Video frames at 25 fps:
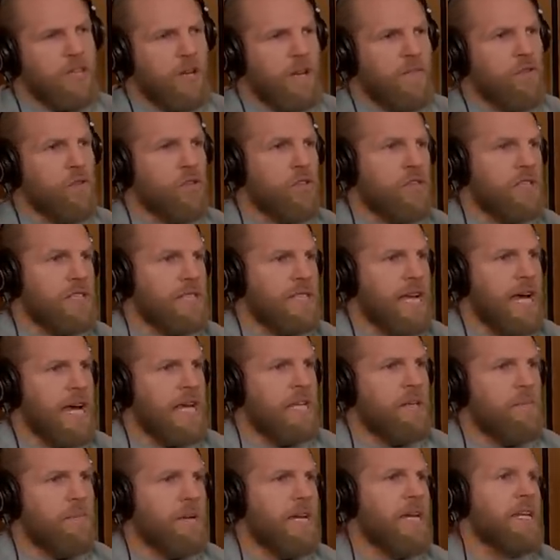You know, if you're going to say
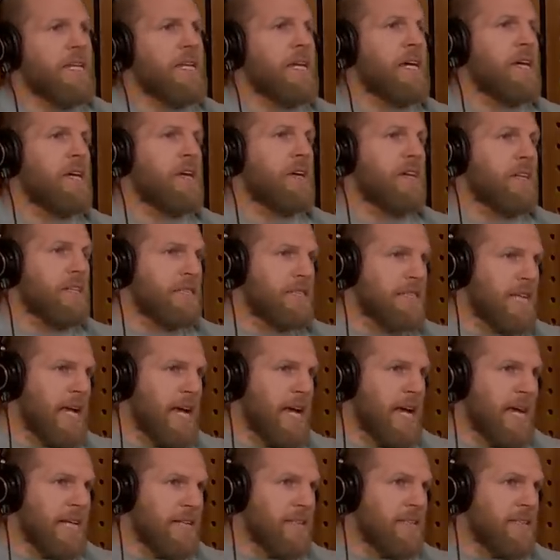it in the media, you're going to
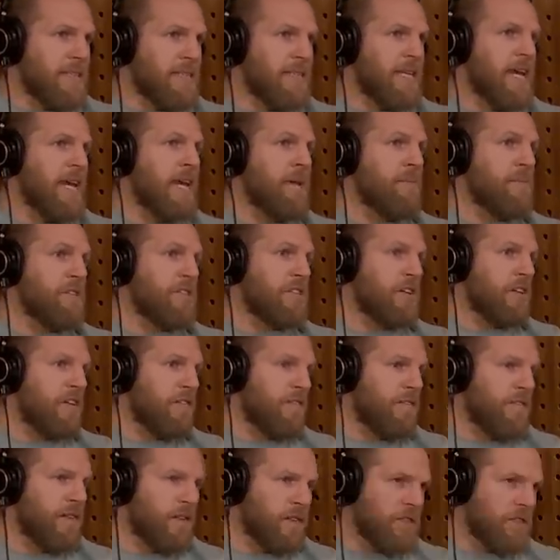say it into the team, it's going
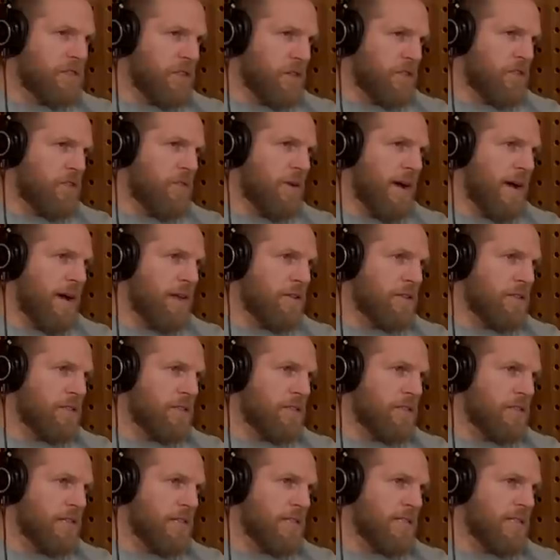to filter throughout
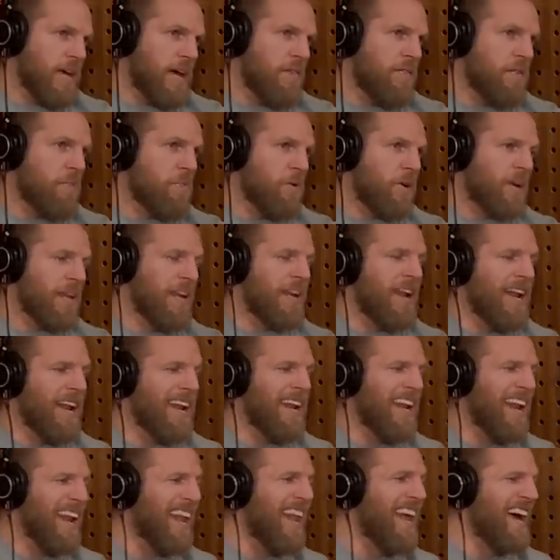to, to everybody. And I,
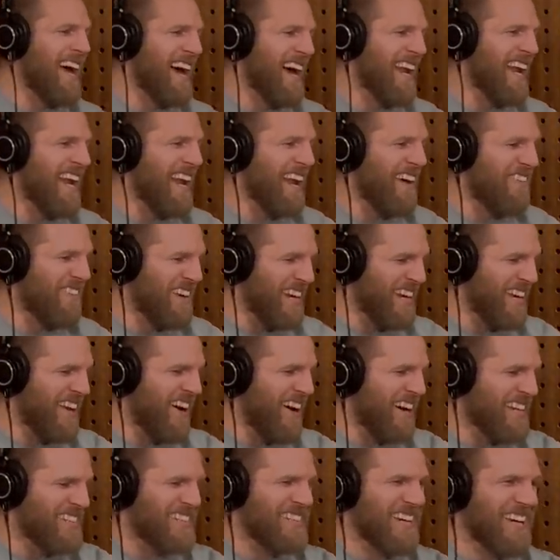and, I, and I love it in
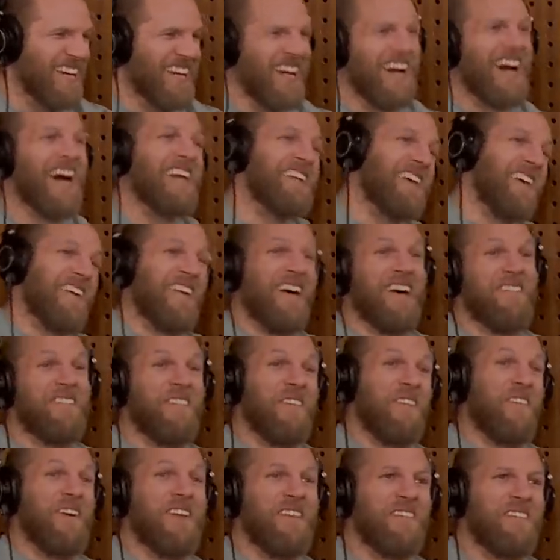hindsight. Like, I don't know if
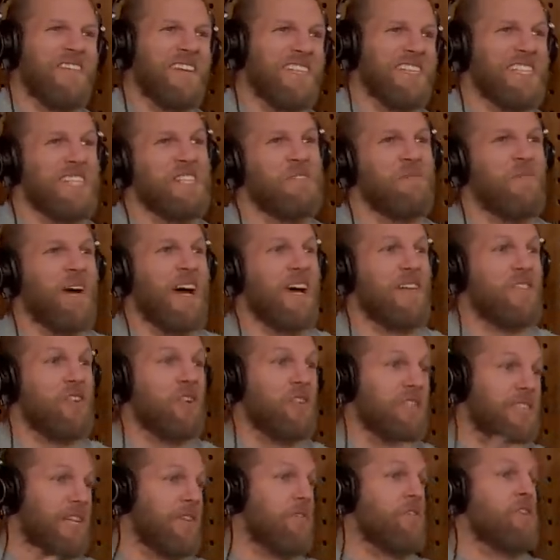we were the fittest, but as
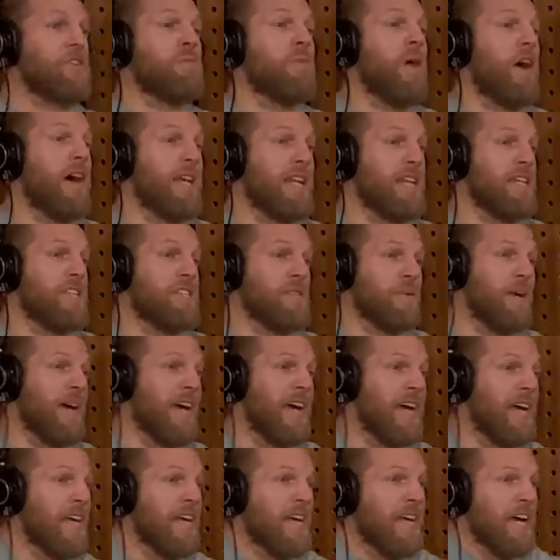long as everyone's buying into it,
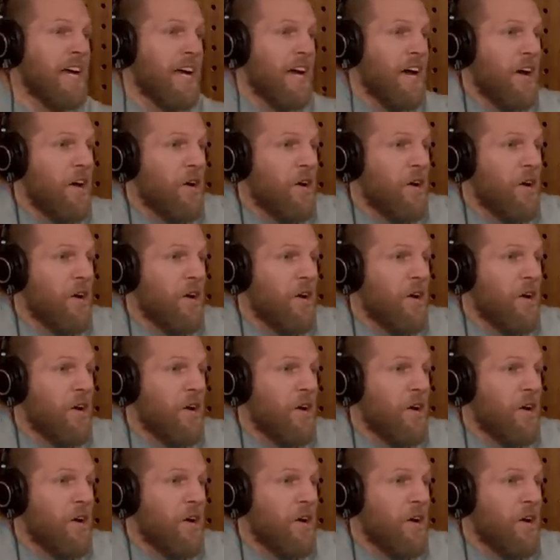I don't know.